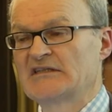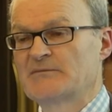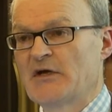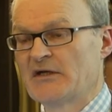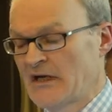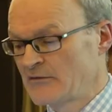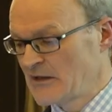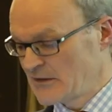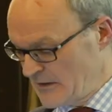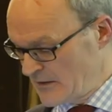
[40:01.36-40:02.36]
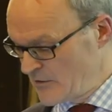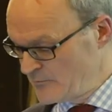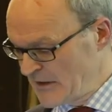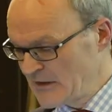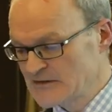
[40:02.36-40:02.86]

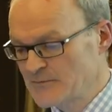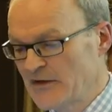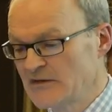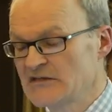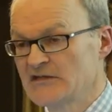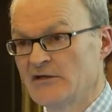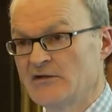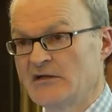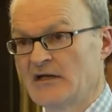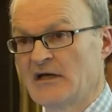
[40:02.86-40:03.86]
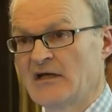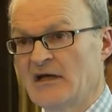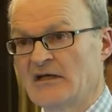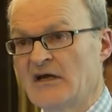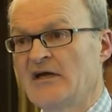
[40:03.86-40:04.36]
exposed to
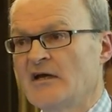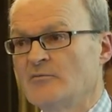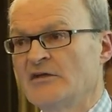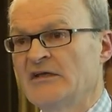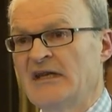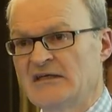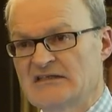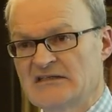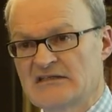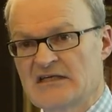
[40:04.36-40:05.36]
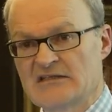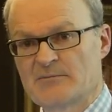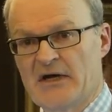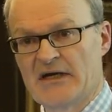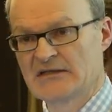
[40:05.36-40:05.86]
a lineup with an innocent
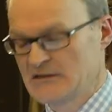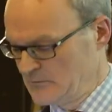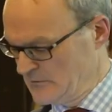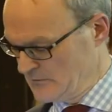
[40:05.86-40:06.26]
suspect?